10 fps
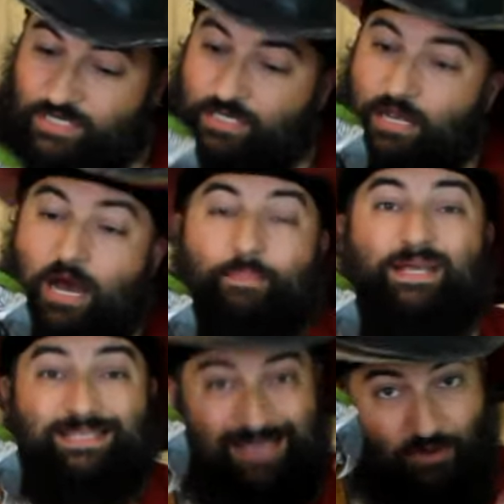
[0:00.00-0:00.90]
is a
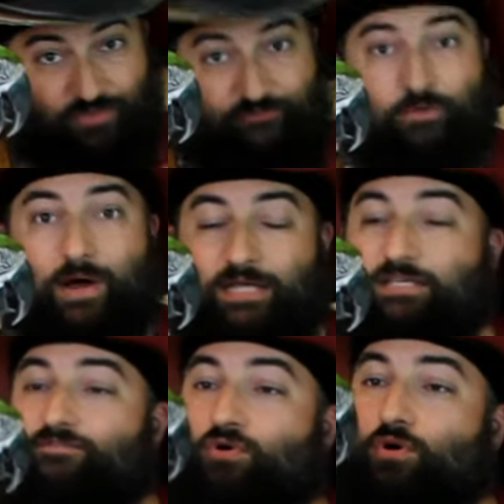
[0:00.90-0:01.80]
bit south from
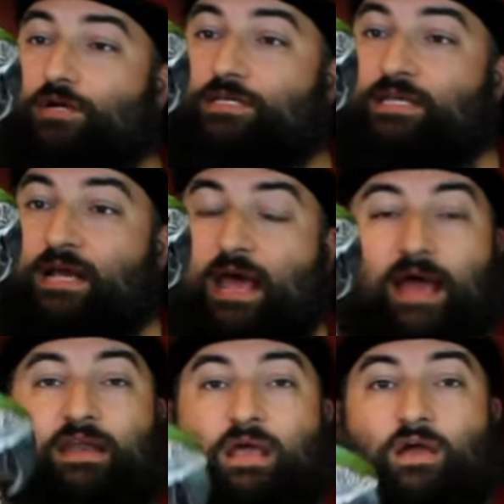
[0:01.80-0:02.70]
us, of course.
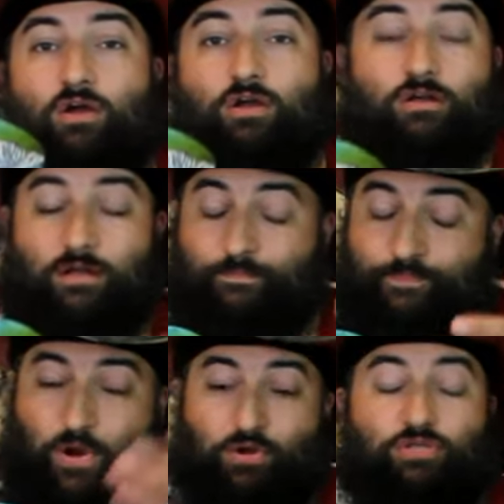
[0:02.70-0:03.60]
And her
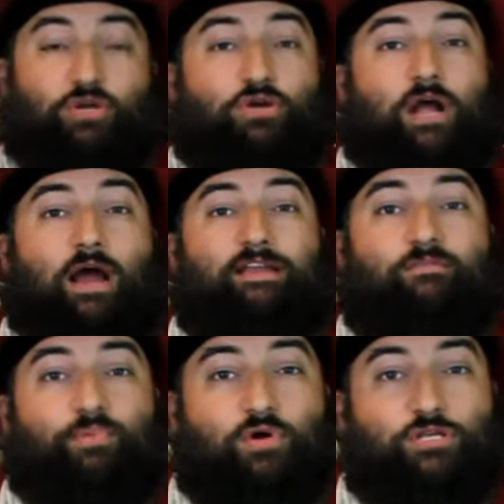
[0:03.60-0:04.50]
birds, her kind
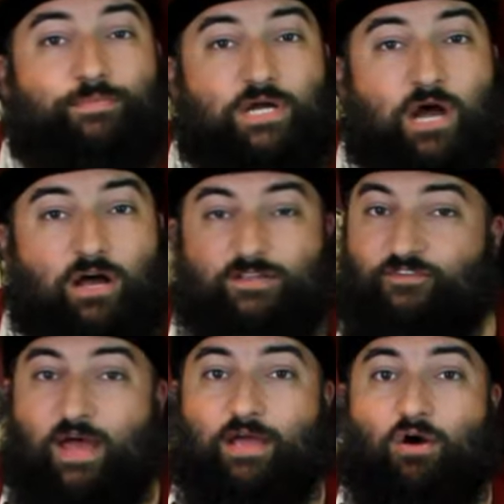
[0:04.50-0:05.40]
of birds, macaws
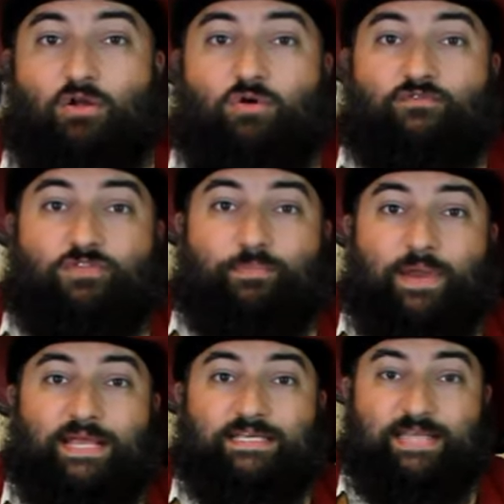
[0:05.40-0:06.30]
fly all over the
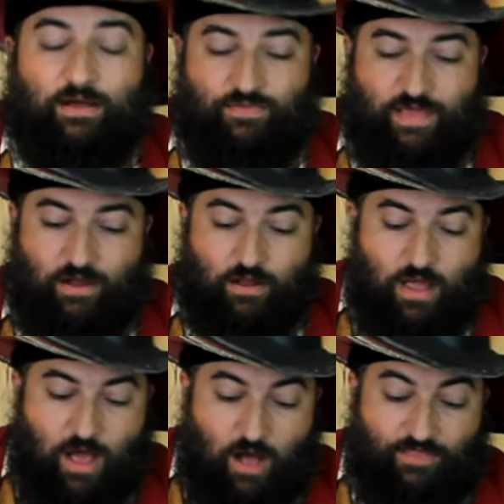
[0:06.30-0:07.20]
place down there.
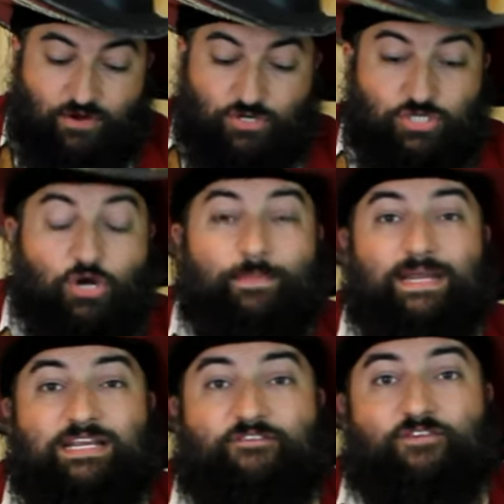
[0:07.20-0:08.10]
Uh, there are so
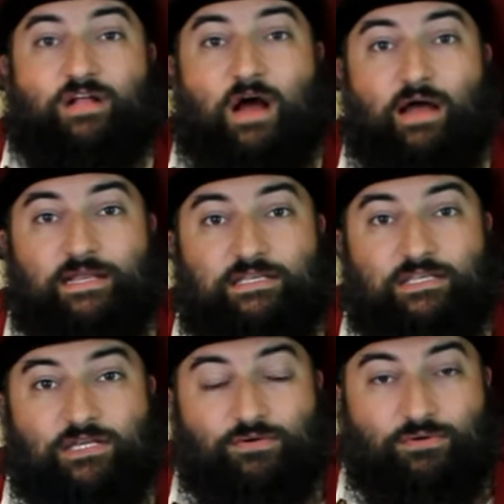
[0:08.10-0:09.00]
many different kinds
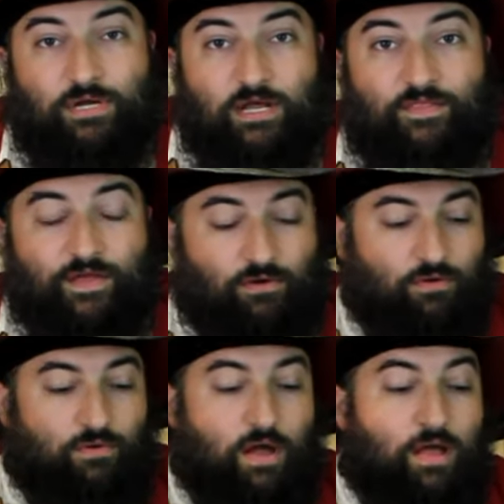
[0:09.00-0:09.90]
too.
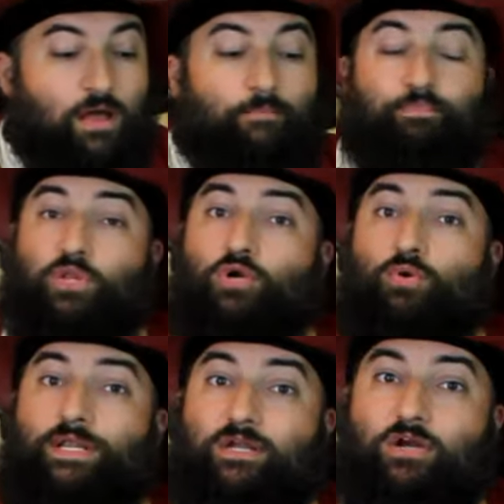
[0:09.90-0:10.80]
There are uh,
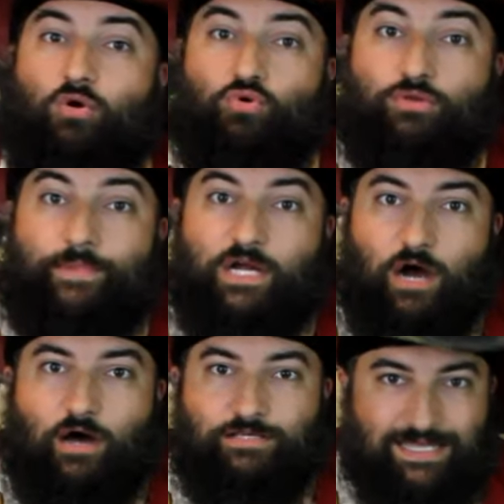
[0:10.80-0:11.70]
blue and gold
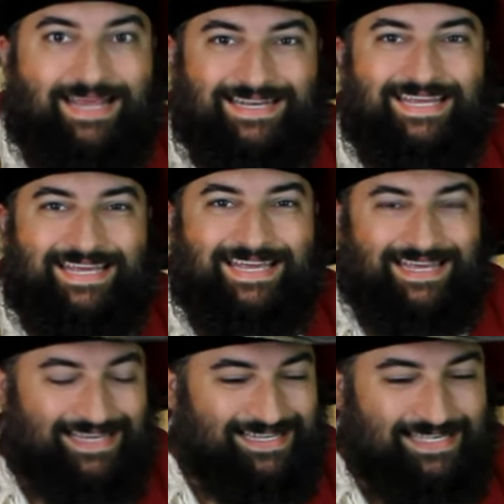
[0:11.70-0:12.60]
macaws, like
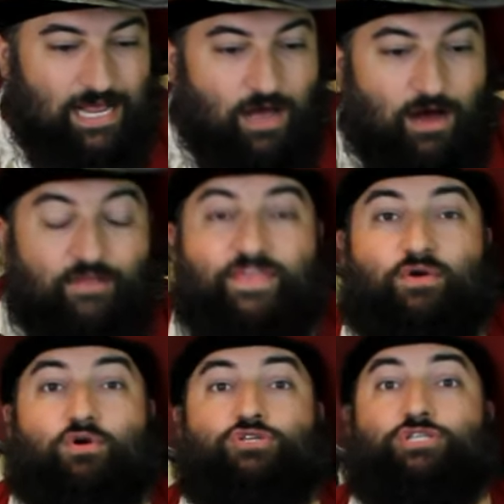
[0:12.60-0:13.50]
Tiki is. Uh,
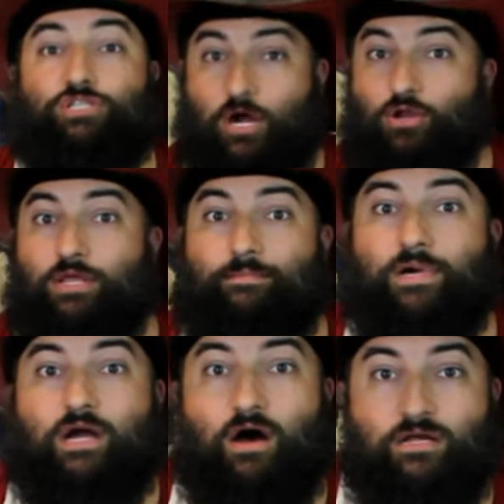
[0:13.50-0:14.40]
there are scarlet
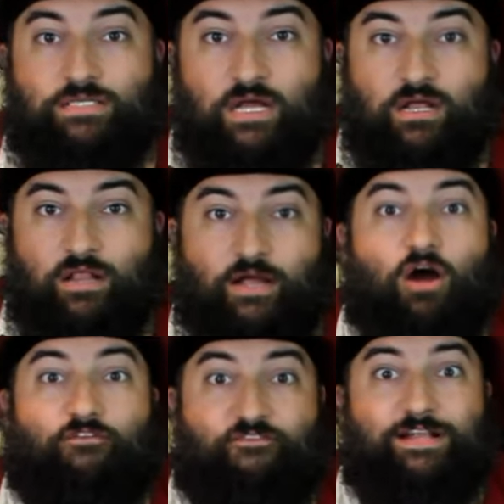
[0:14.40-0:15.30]
macaws, like
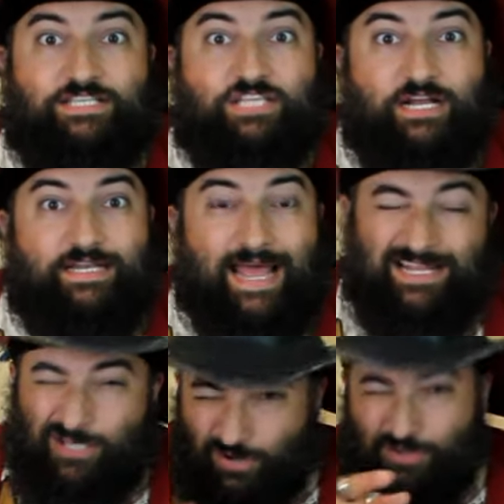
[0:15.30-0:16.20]
our friend
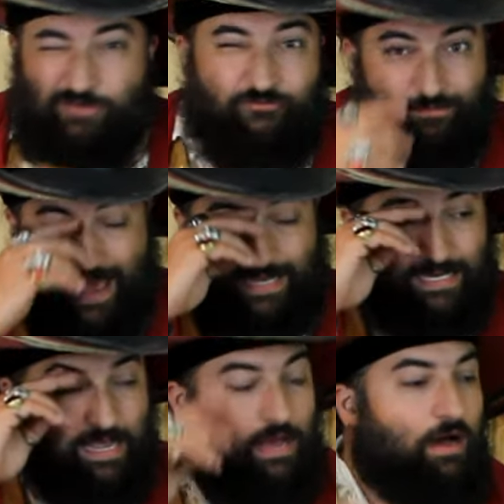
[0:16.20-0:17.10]
Sundance, who you've met.
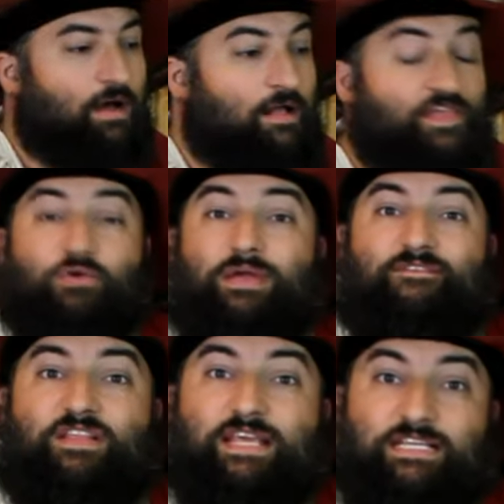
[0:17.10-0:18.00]
Uh, there are
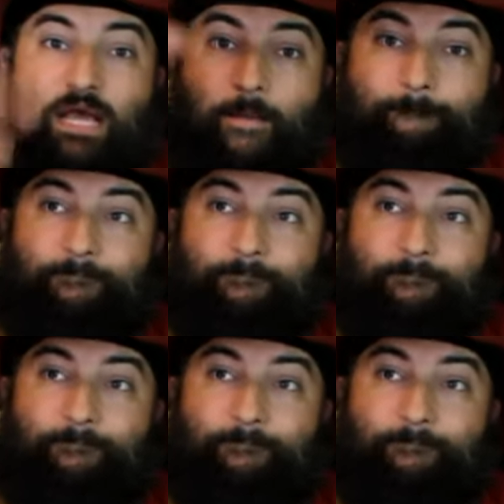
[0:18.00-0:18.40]
even these